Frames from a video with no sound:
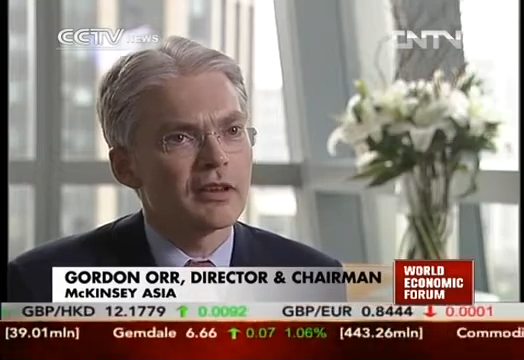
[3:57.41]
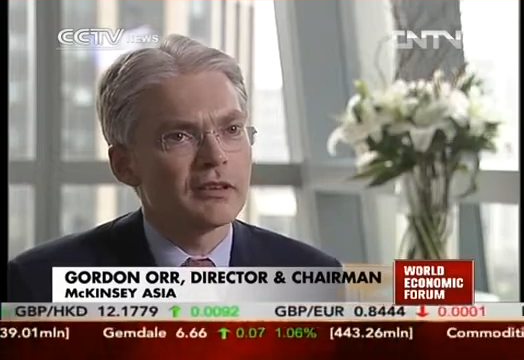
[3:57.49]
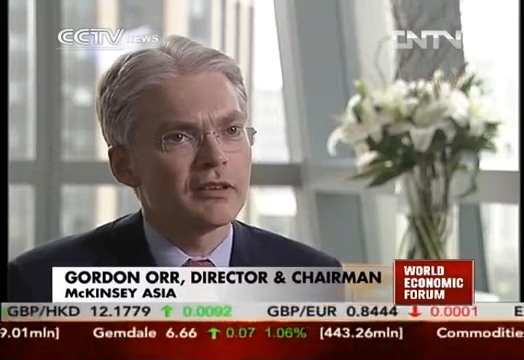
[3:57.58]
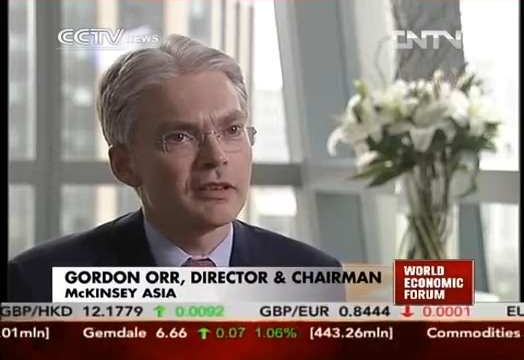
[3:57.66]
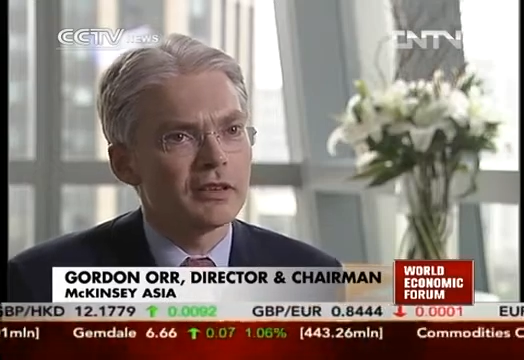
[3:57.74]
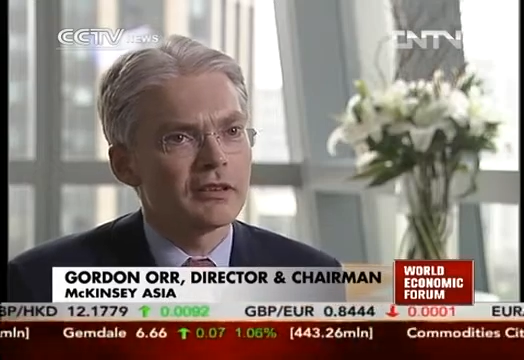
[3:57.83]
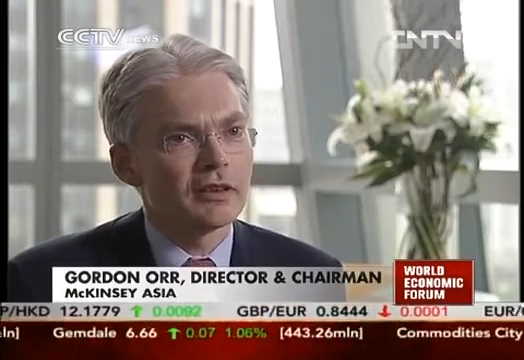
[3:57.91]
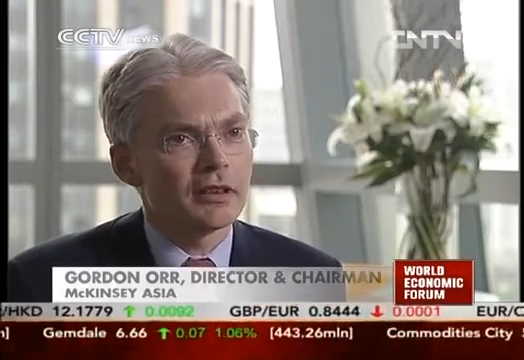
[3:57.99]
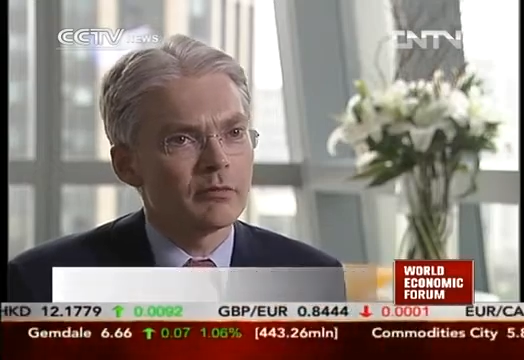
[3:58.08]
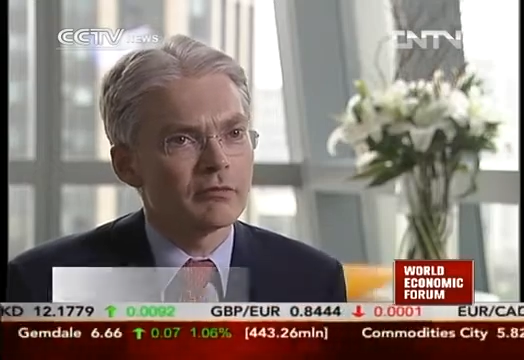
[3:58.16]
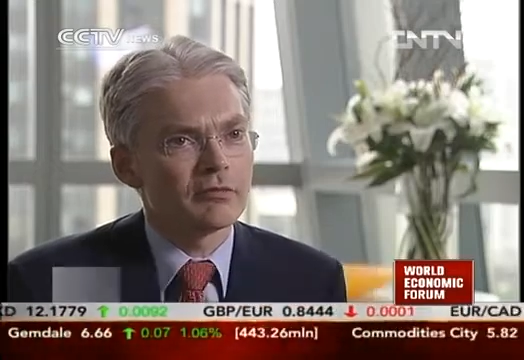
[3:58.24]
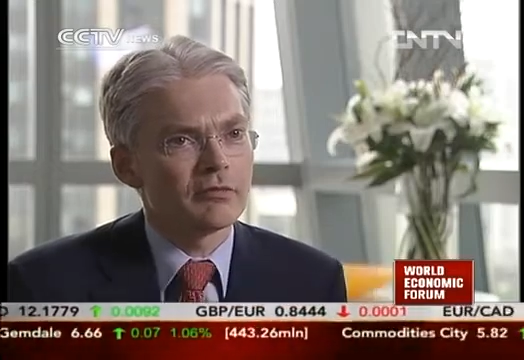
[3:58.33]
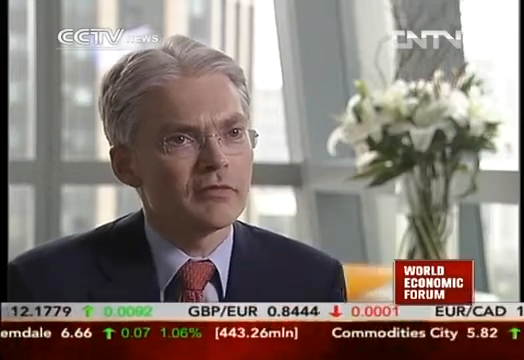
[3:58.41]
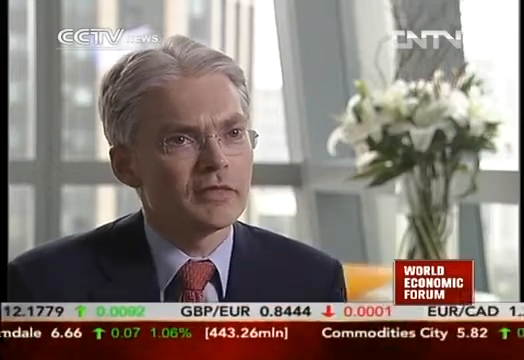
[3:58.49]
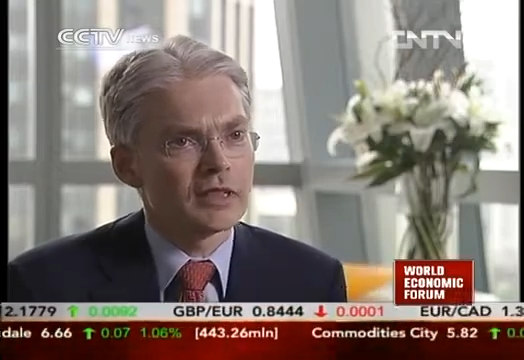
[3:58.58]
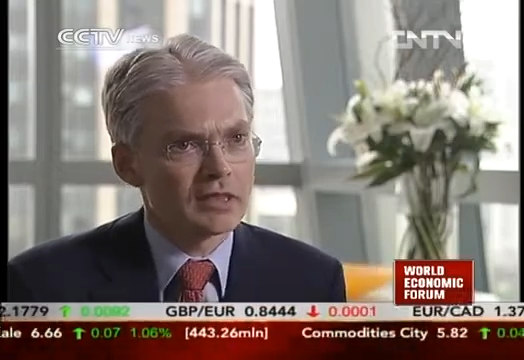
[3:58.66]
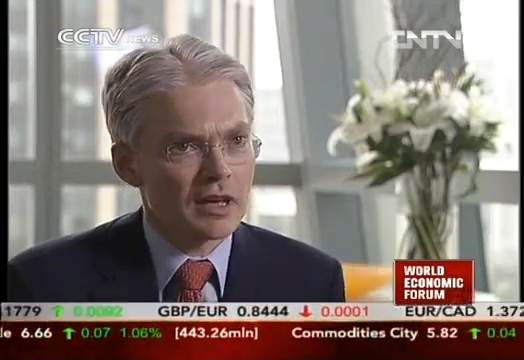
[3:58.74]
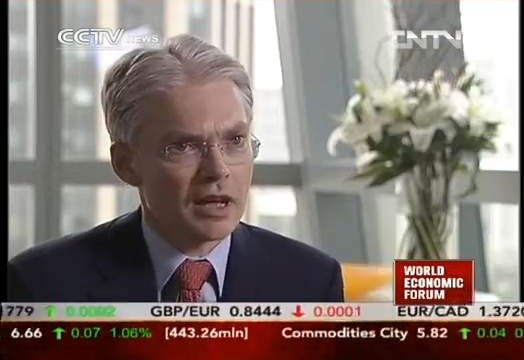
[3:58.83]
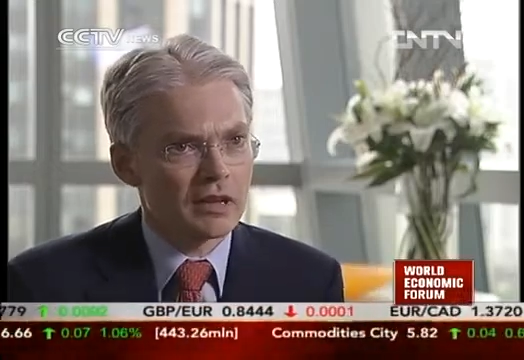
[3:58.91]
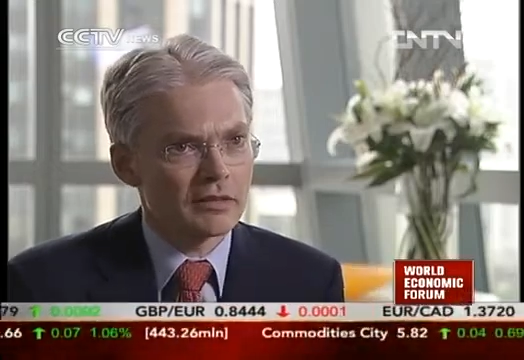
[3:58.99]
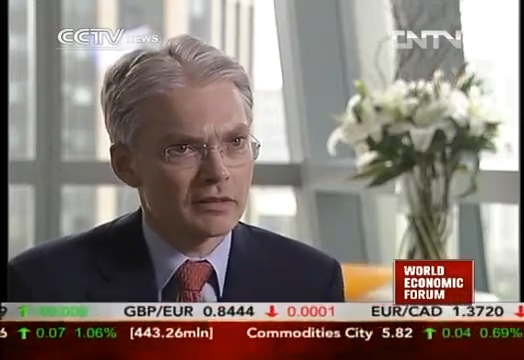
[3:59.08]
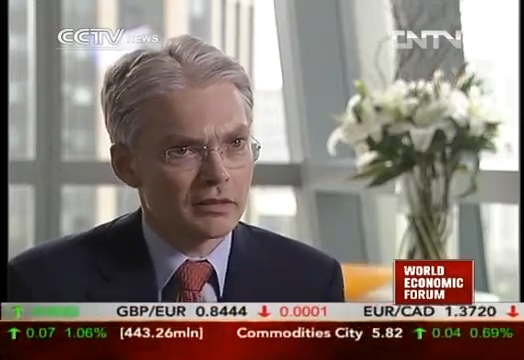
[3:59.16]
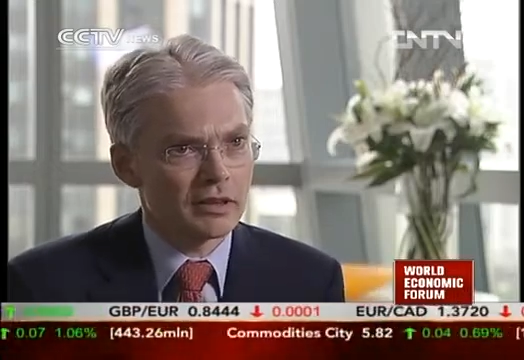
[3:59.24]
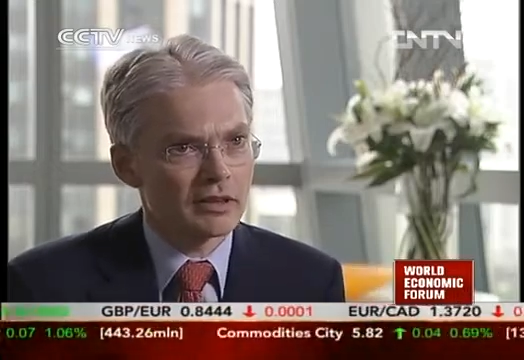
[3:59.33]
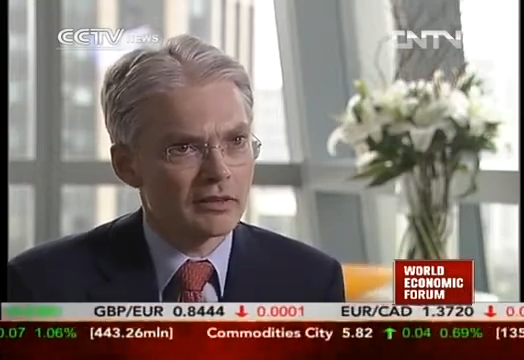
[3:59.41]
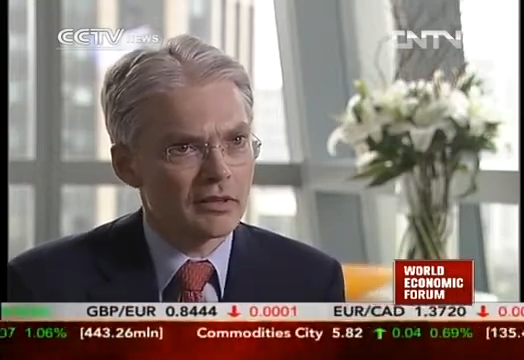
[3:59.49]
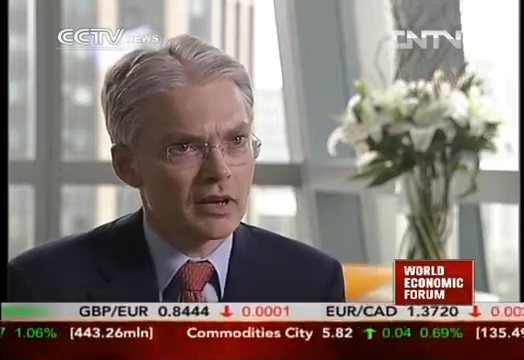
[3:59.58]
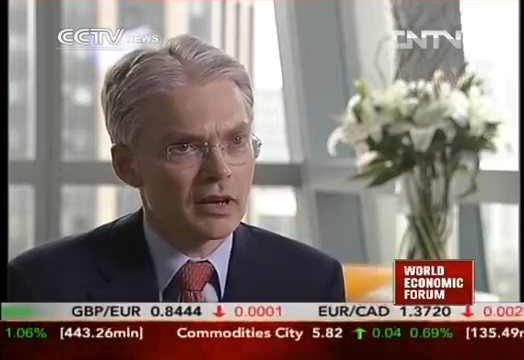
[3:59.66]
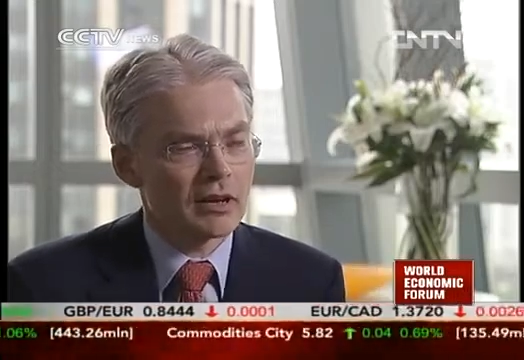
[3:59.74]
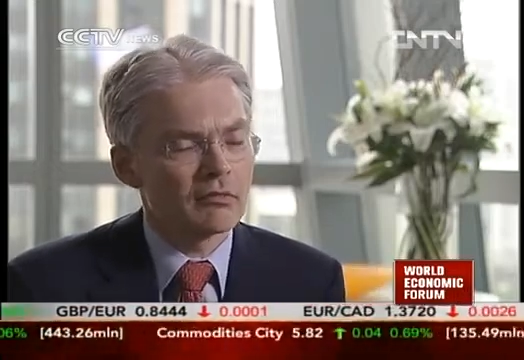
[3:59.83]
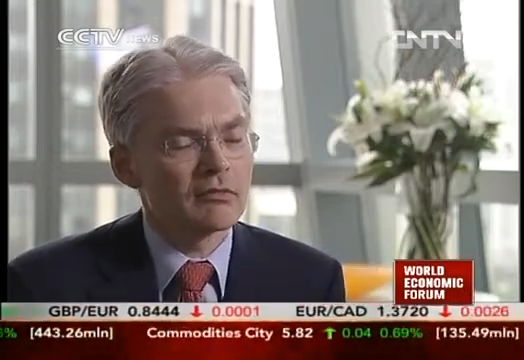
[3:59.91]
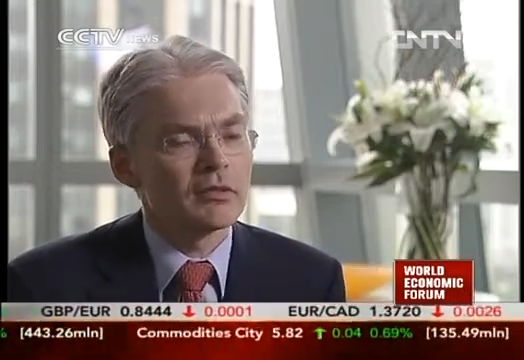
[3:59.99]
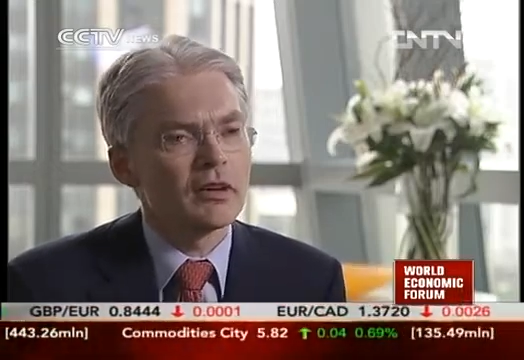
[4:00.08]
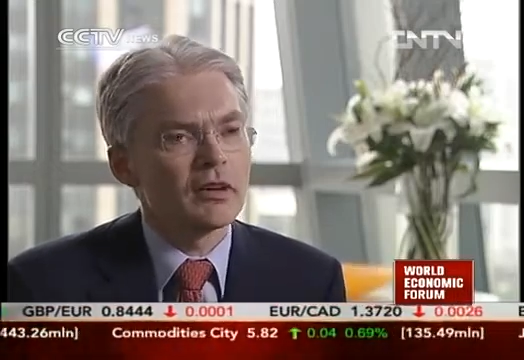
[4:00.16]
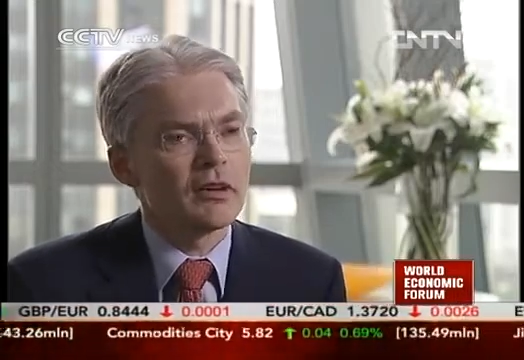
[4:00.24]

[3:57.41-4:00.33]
R&D team. The talent is there.